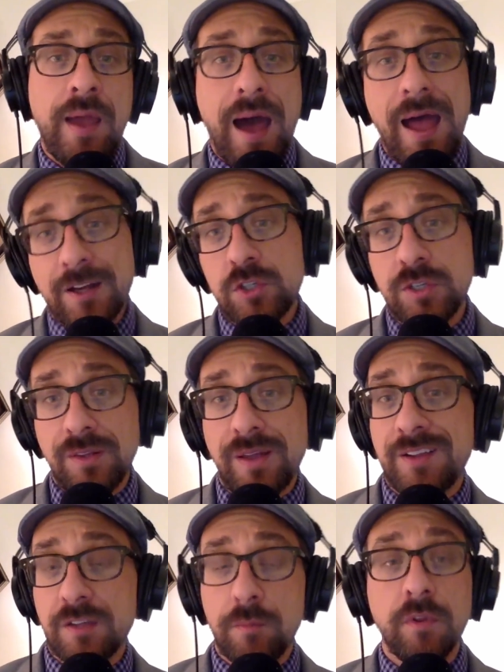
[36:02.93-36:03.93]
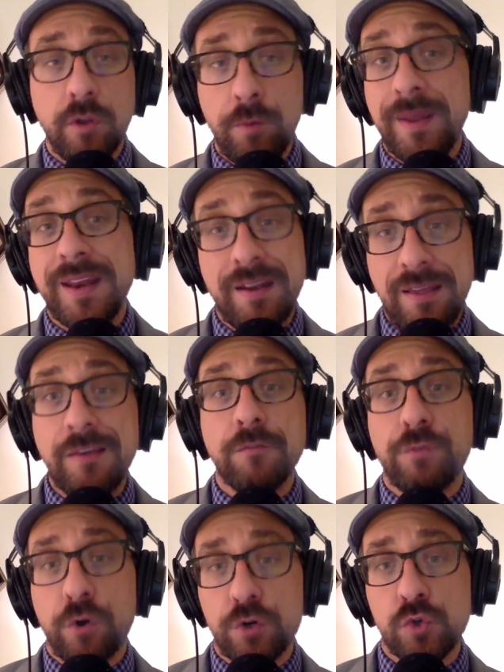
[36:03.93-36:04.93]
I actually like them a little bit in
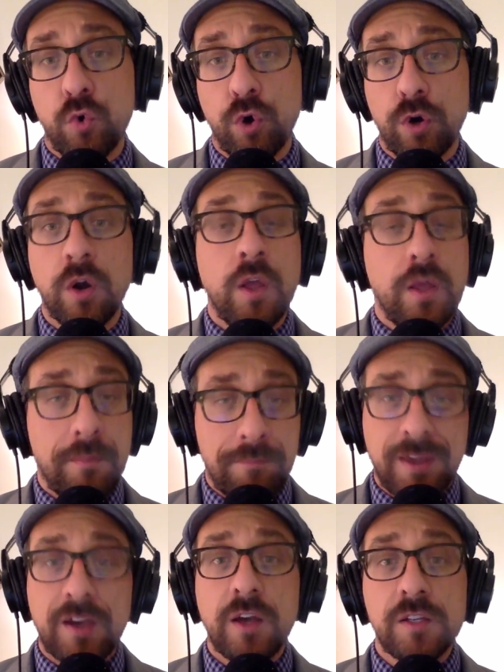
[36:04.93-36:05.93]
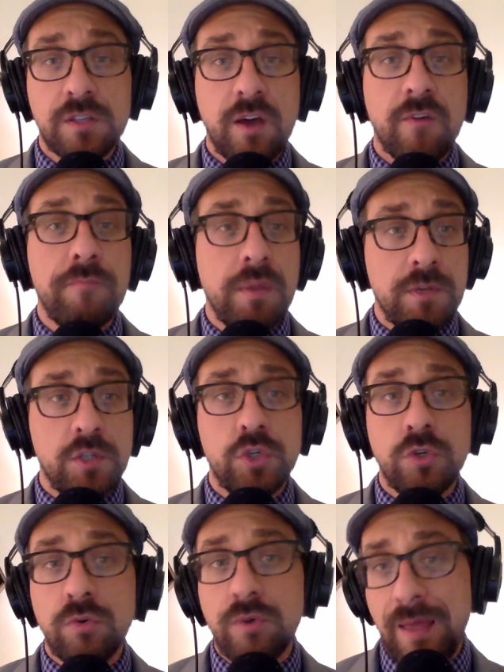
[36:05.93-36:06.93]
inverse order because of Mimi
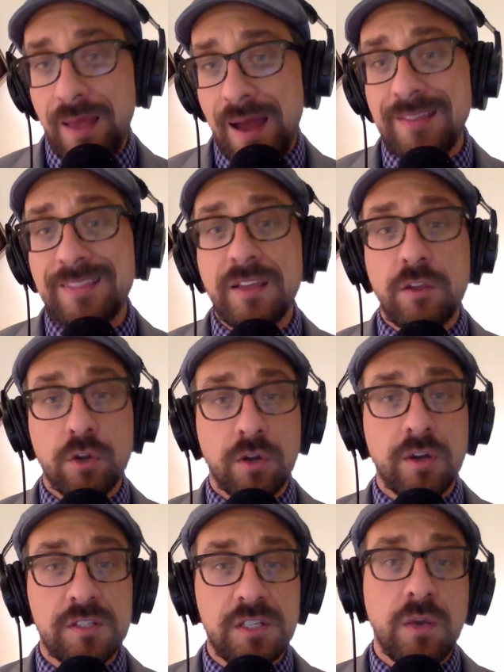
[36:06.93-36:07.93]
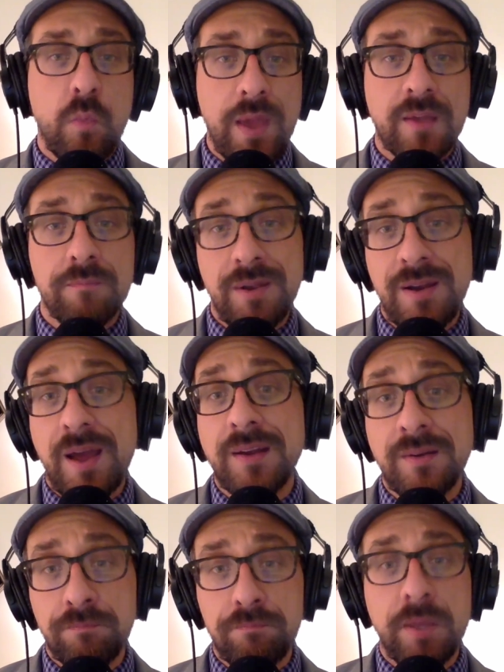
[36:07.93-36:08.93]
June. I think you're going to see Awake at
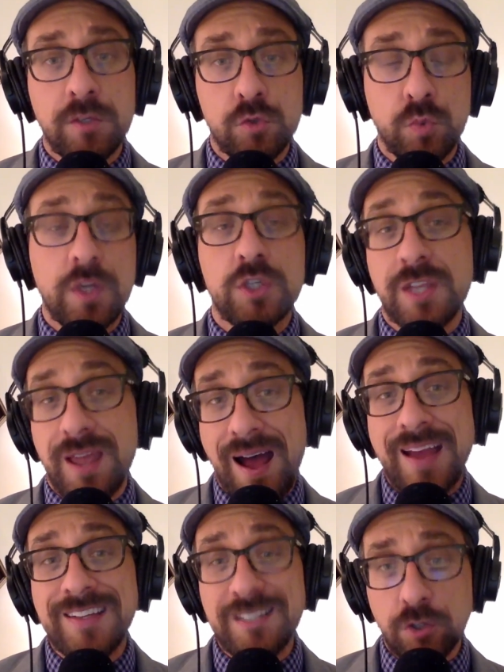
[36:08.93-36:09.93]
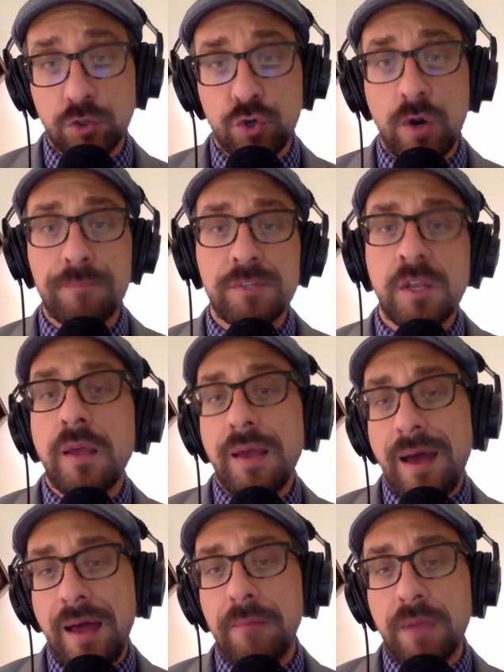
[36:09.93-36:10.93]
Midnight and Big Switch get ideal trips.
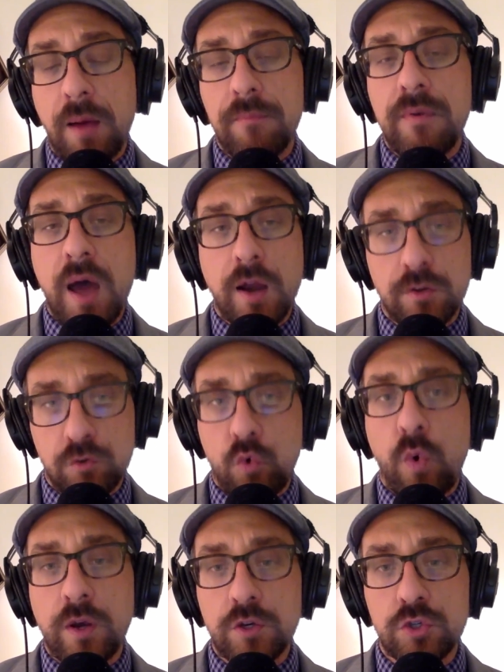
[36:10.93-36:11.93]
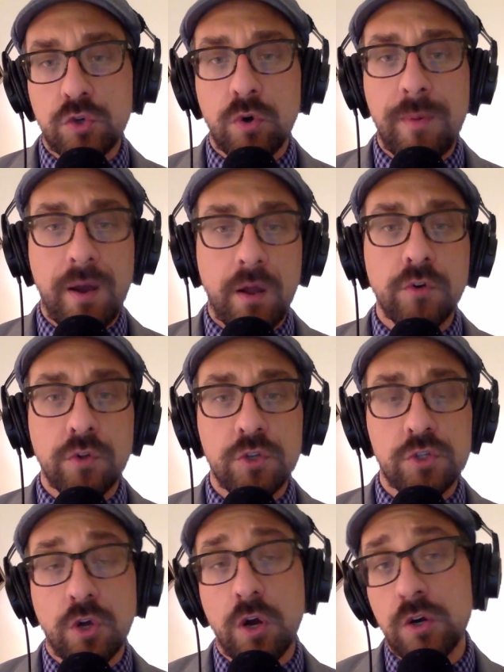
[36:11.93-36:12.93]
I'm not quite as sure about Under the
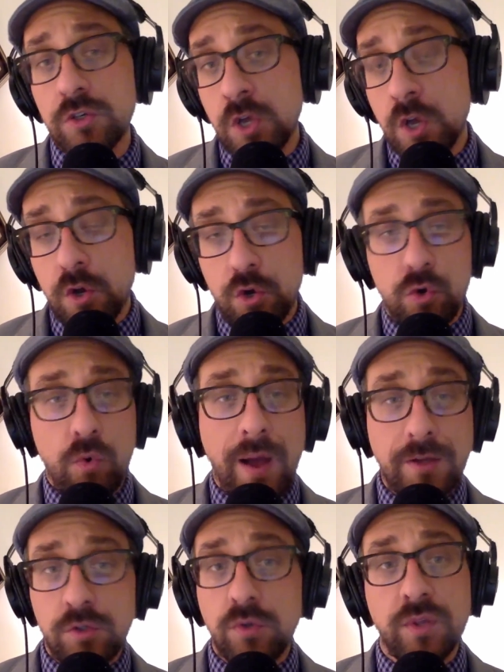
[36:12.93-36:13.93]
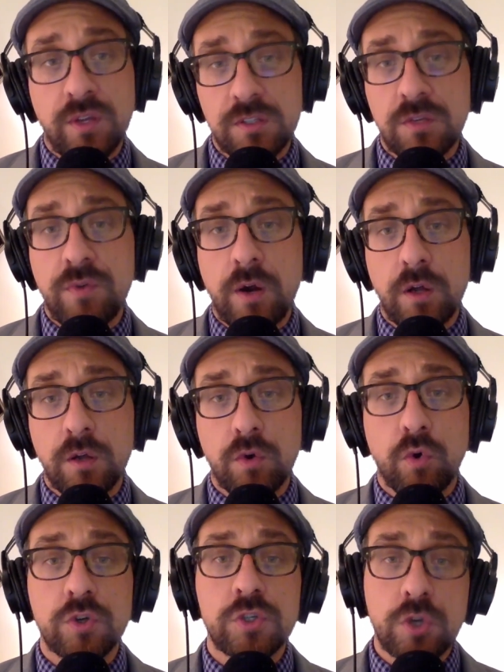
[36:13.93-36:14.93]
Stars, who I do think is a very good
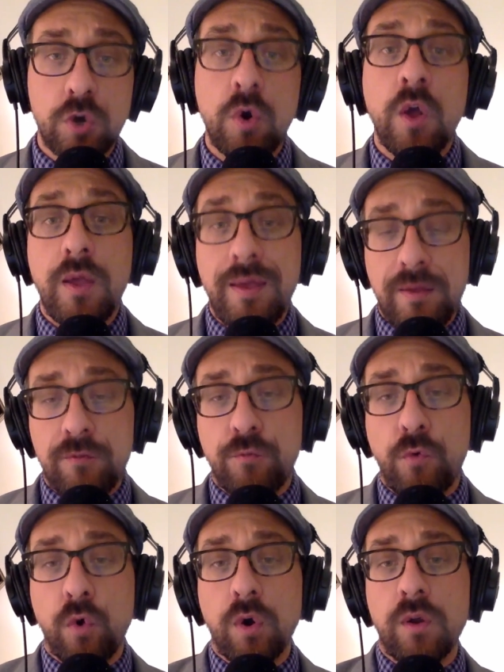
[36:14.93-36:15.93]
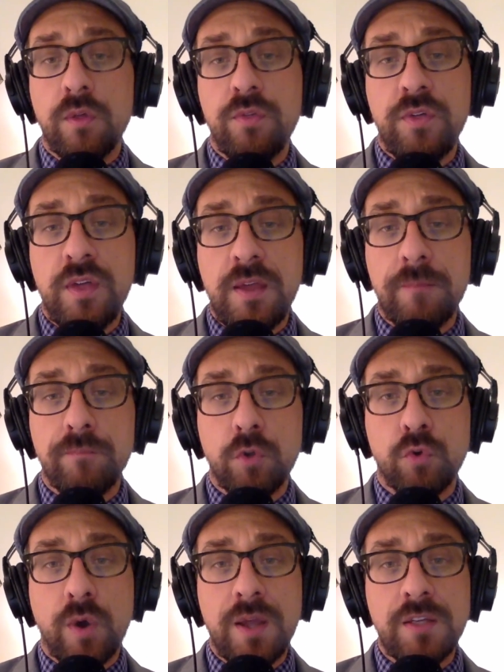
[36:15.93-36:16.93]
horse. So for the
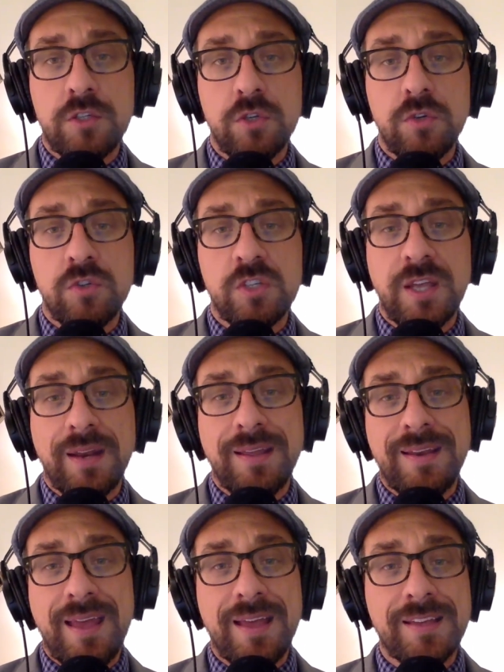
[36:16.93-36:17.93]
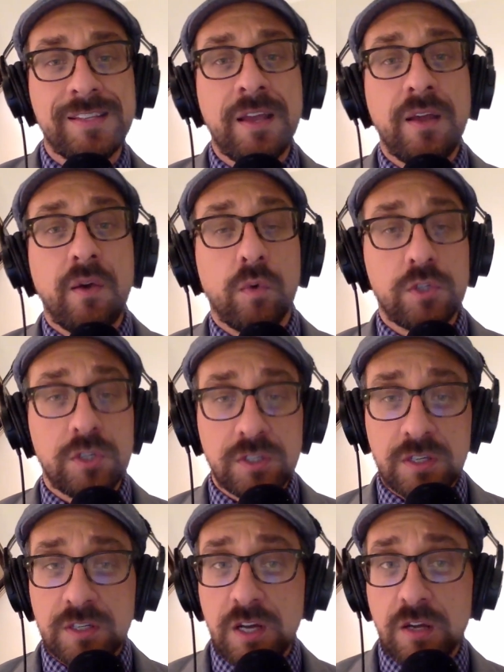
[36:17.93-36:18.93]
grade 2 Santa Ynez, which is
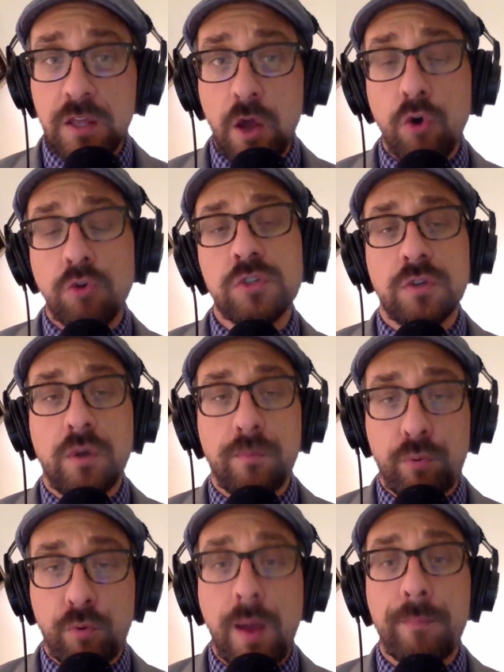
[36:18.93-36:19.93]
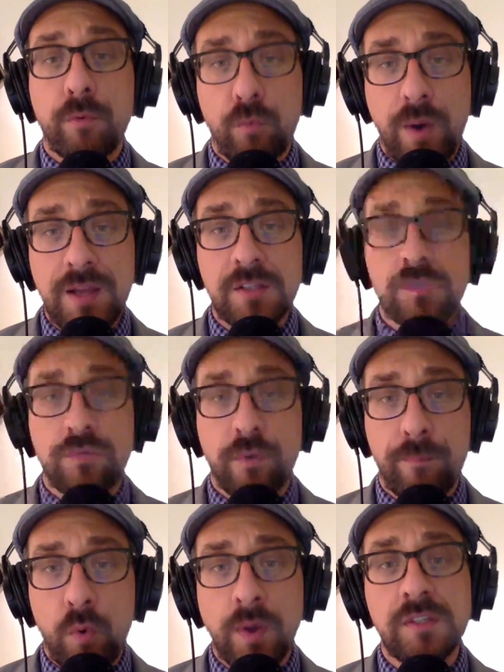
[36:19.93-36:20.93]
a Kentucky Oaks prep race for
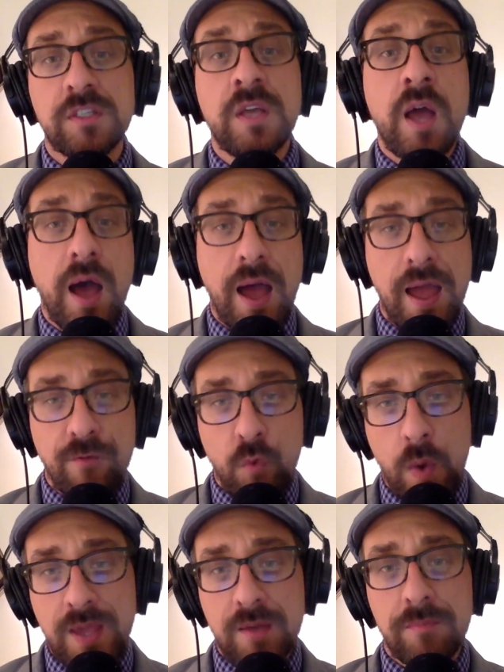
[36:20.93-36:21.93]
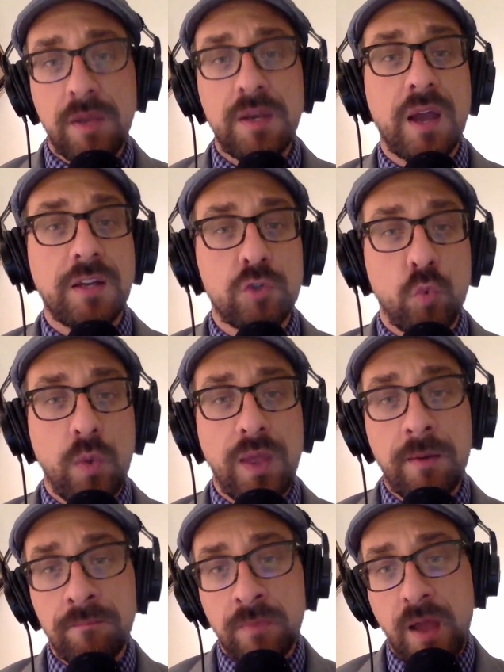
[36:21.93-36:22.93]
points, I have Awake at Midnight to
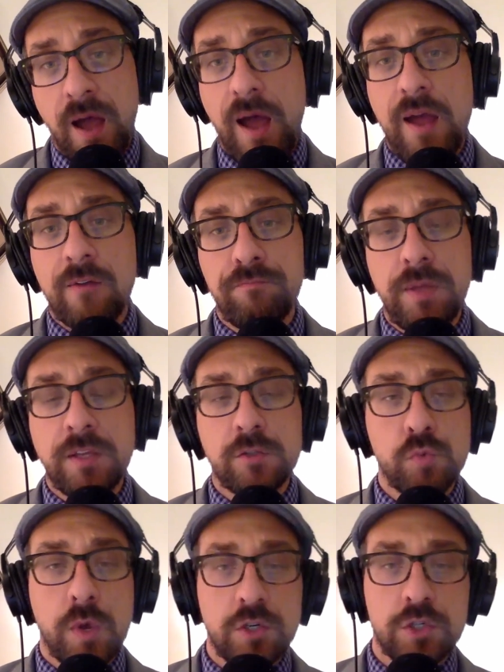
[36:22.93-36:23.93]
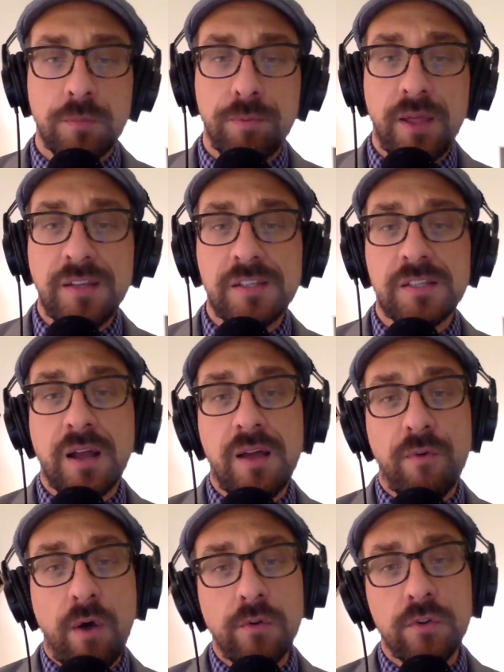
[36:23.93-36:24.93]
win. I have Big Switch to place, and I
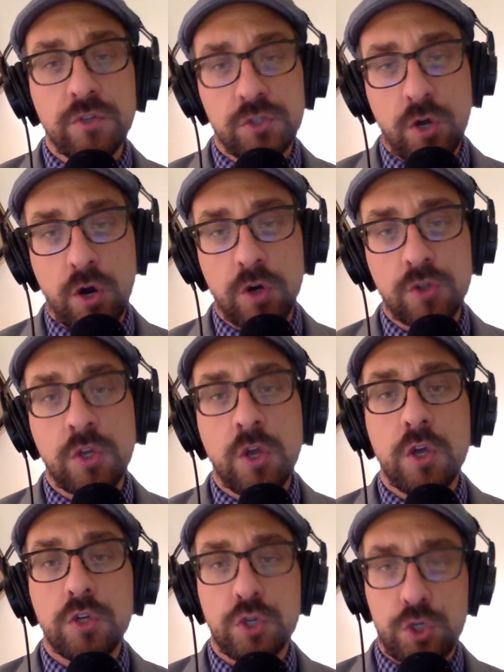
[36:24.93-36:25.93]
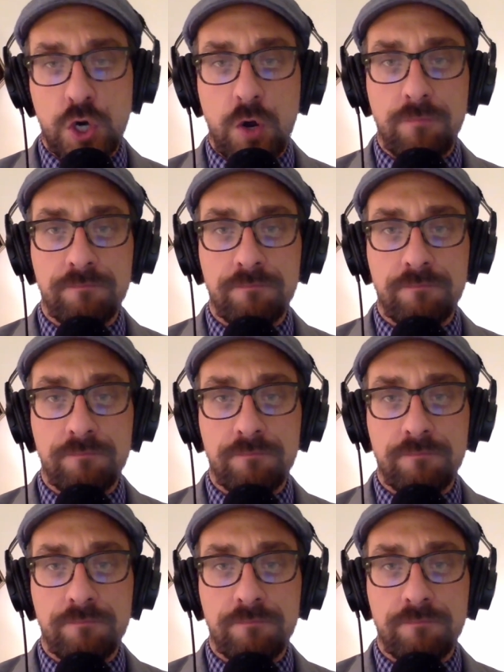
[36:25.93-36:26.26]
have Under the Stars to show.